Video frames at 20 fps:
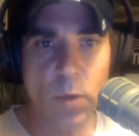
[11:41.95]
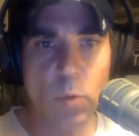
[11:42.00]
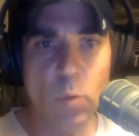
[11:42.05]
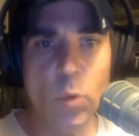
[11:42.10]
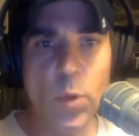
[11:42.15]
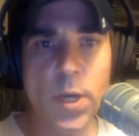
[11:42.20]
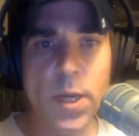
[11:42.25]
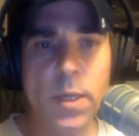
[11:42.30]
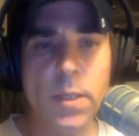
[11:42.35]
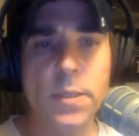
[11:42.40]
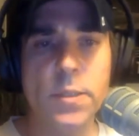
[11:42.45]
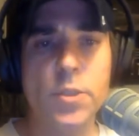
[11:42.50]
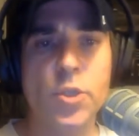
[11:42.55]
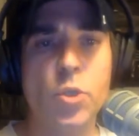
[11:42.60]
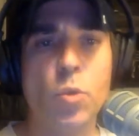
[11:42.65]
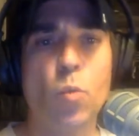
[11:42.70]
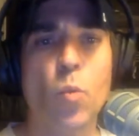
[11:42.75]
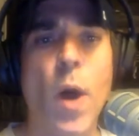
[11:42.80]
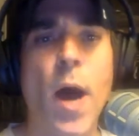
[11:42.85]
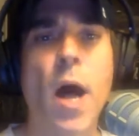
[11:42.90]

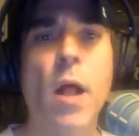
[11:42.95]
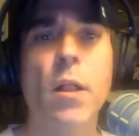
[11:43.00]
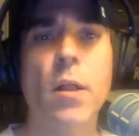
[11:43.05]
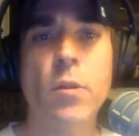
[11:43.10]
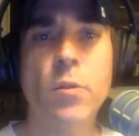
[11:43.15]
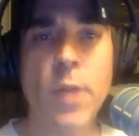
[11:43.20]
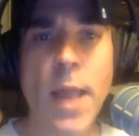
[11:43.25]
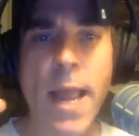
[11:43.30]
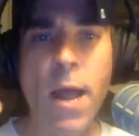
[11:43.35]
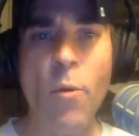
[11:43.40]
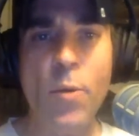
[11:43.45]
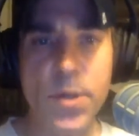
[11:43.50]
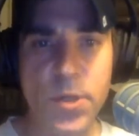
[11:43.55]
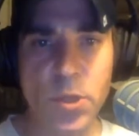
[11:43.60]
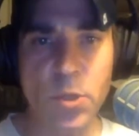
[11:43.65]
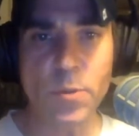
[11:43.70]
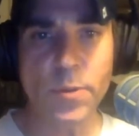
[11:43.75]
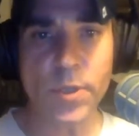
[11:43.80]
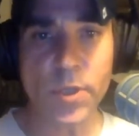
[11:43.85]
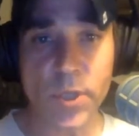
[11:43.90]
which while allowing
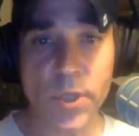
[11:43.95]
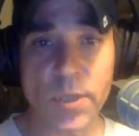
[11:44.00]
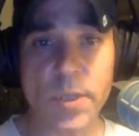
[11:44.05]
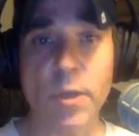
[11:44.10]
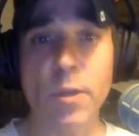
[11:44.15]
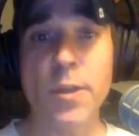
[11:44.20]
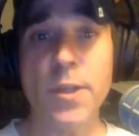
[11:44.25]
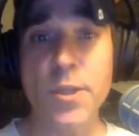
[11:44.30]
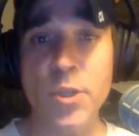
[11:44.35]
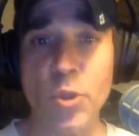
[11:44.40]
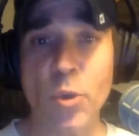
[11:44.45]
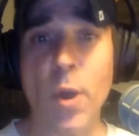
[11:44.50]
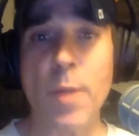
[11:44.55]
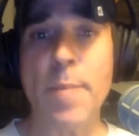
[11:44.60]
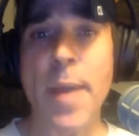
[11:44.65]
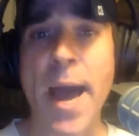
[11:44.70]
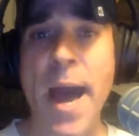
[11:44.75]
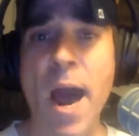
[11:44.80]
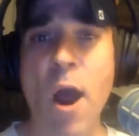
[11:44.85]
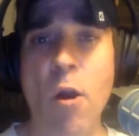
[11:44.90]
you to still enjoy
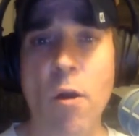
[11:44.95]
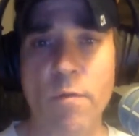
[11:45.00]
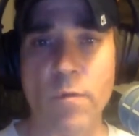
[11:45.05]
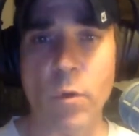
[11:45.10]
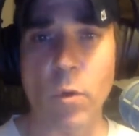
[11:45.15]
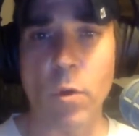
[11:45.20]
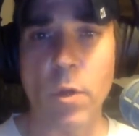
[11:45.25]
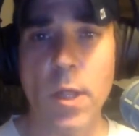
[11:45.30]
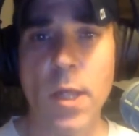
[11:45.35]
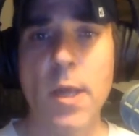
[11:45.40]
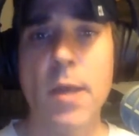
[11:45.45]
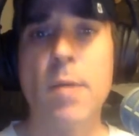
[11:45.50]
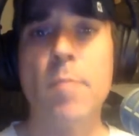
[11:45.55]
powerful